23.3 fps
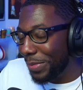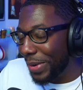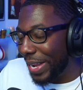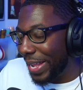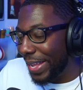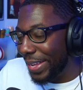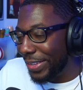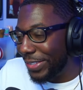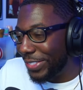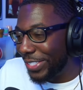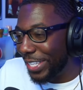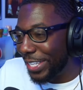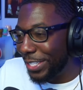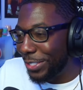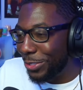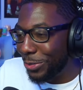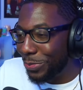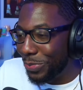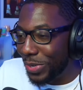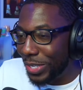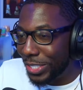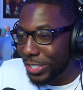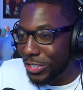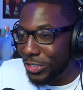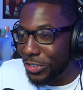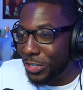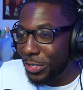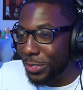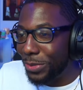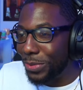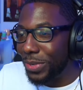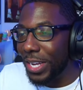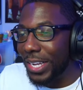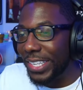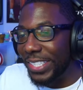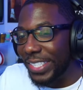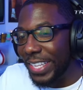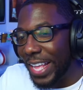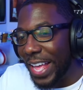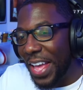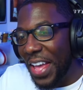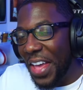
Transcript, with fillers: but I ain't gonna say too much on this one because